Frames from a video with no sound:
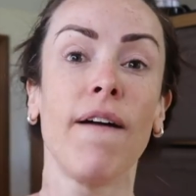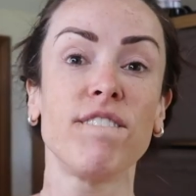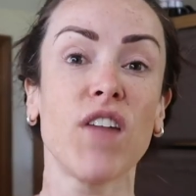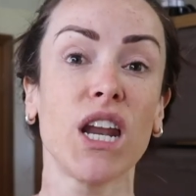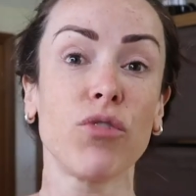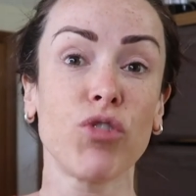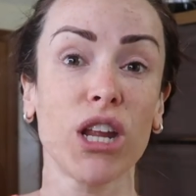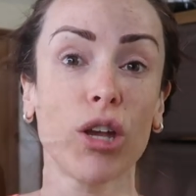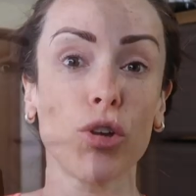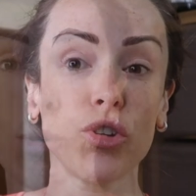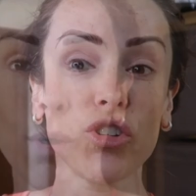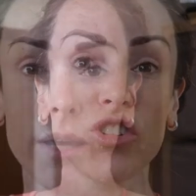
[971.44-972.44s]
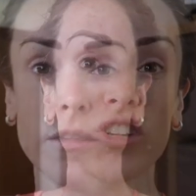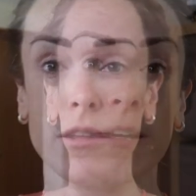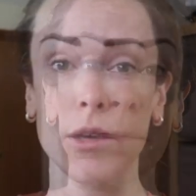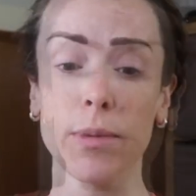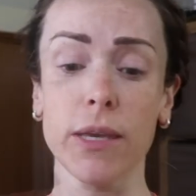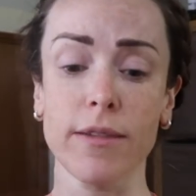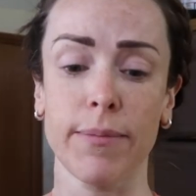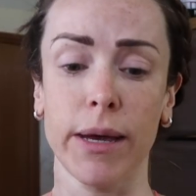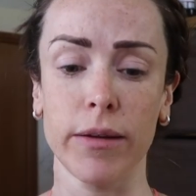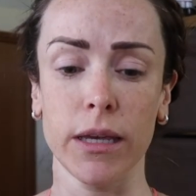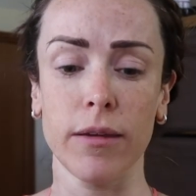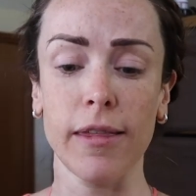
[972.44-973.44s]
feeling really good. I'm dubious
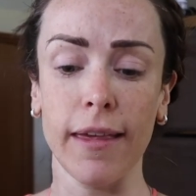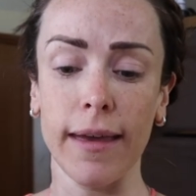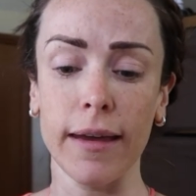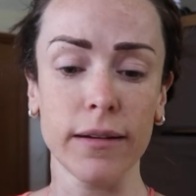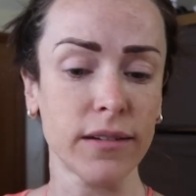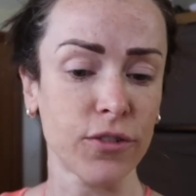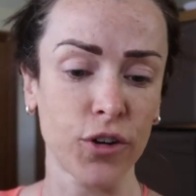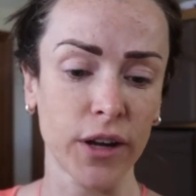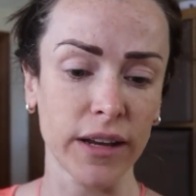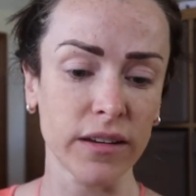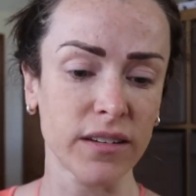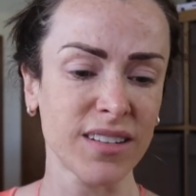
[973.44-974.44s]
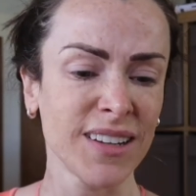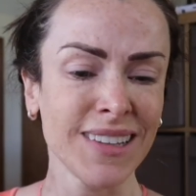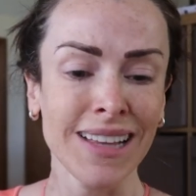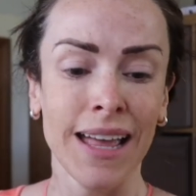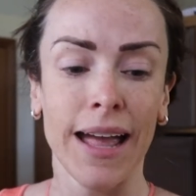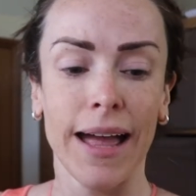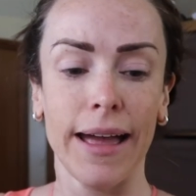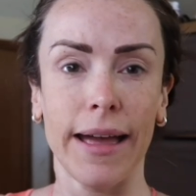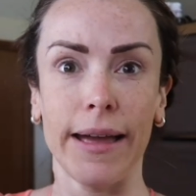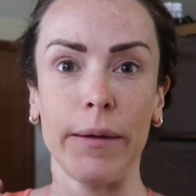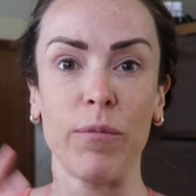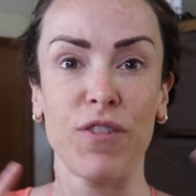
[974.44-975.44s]
about using different
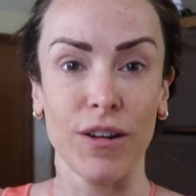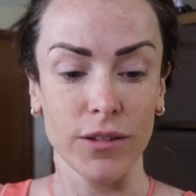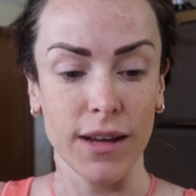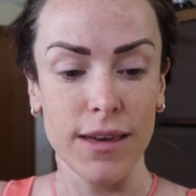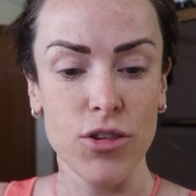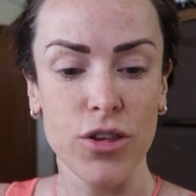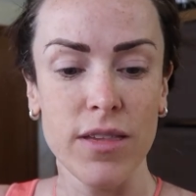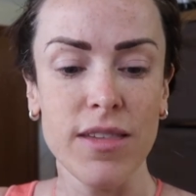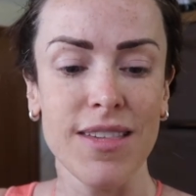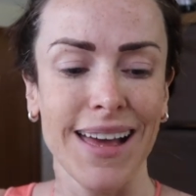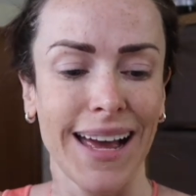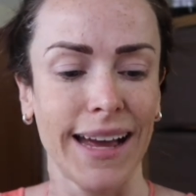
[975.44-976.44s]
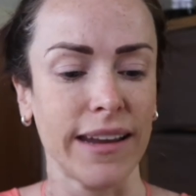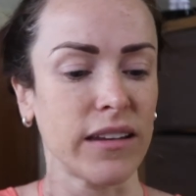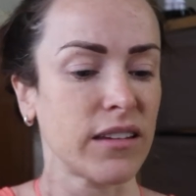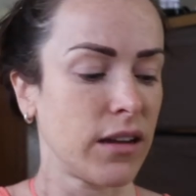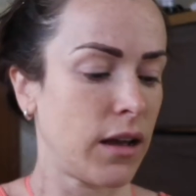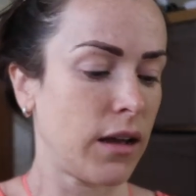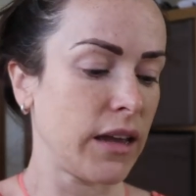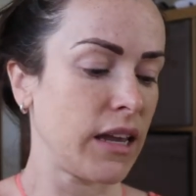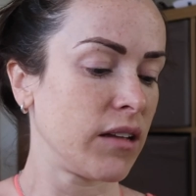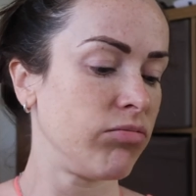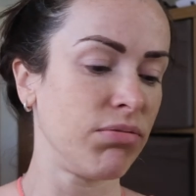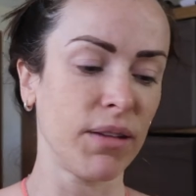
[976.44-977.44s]
foundations, and
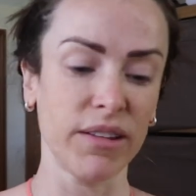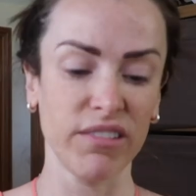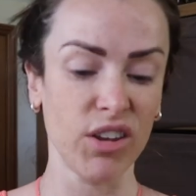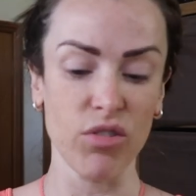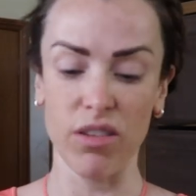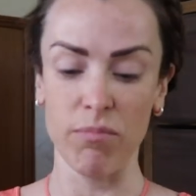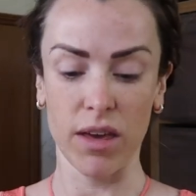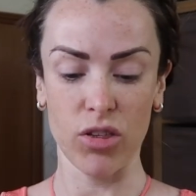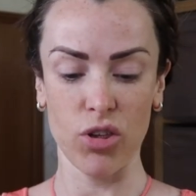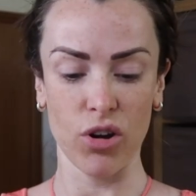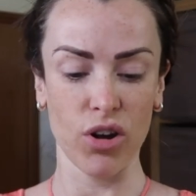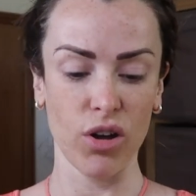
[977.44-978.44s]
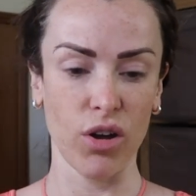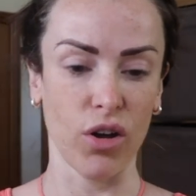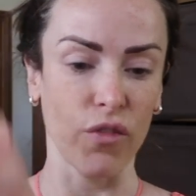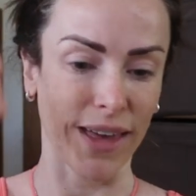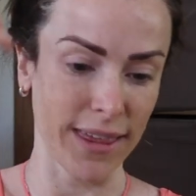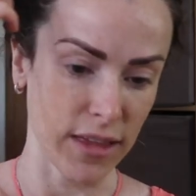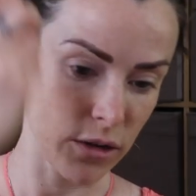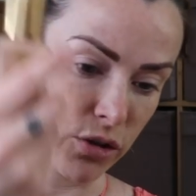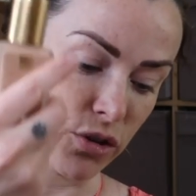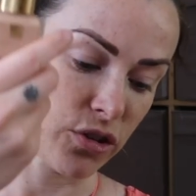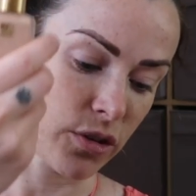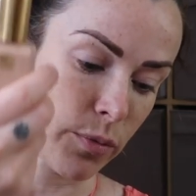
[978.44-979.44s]
I use a mixture of Estee
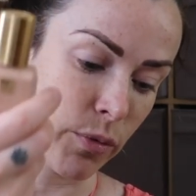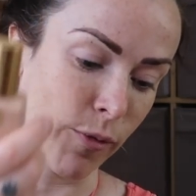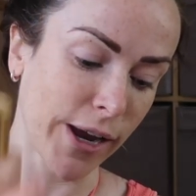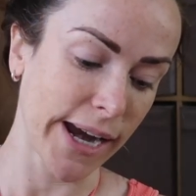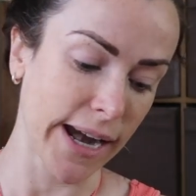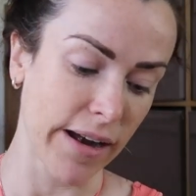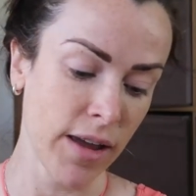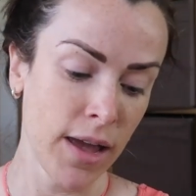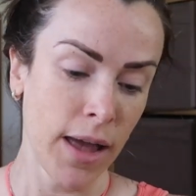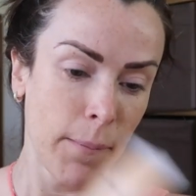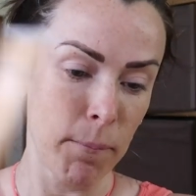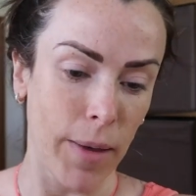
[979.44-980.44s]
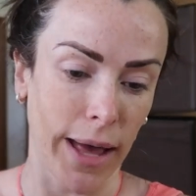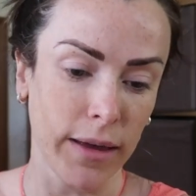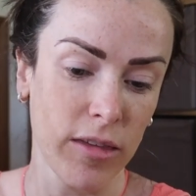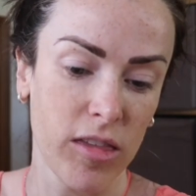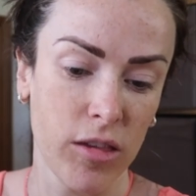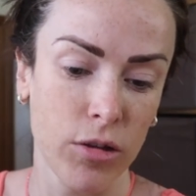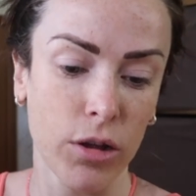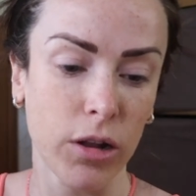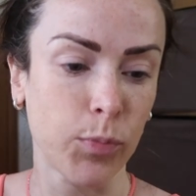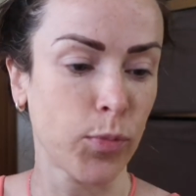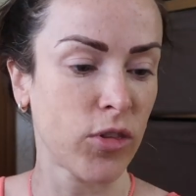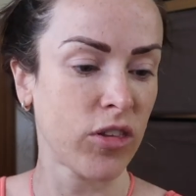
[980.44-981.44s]
Lauder Double Wear, MAC
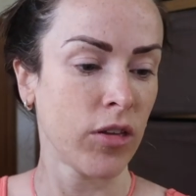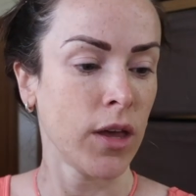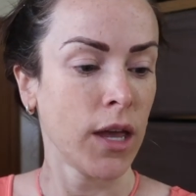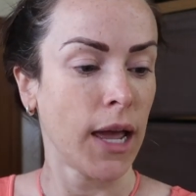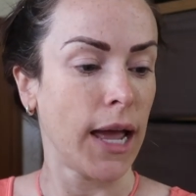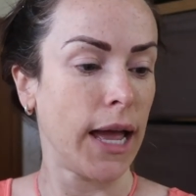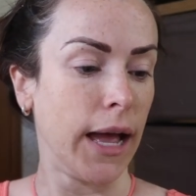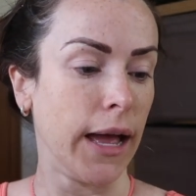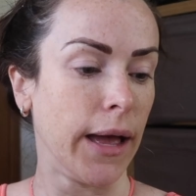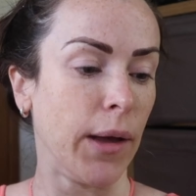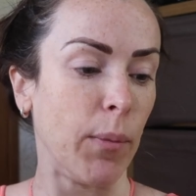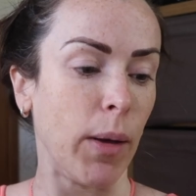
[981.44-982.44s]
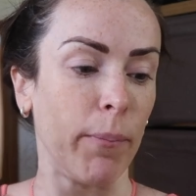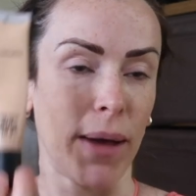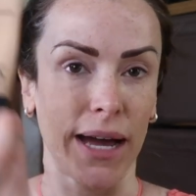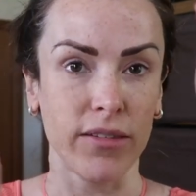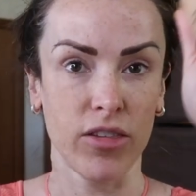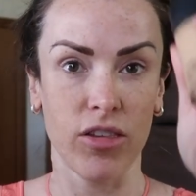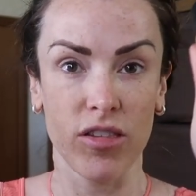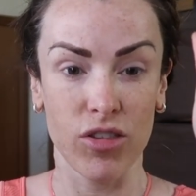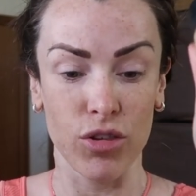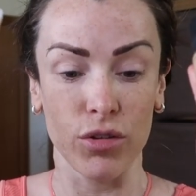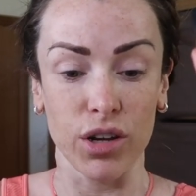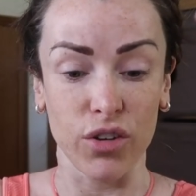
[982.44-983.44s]
Sculpt, MAC
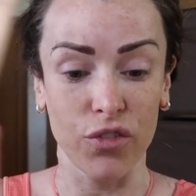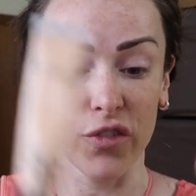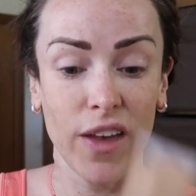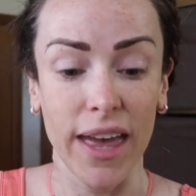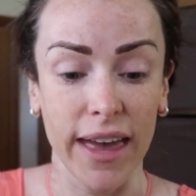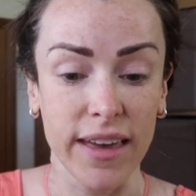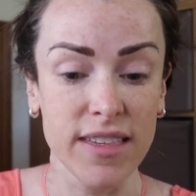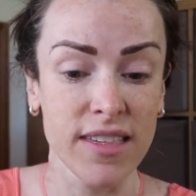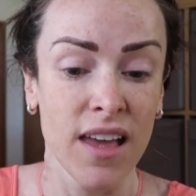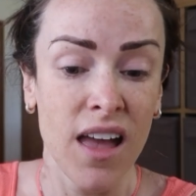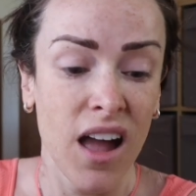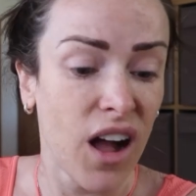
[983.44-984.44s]
Studio Fix.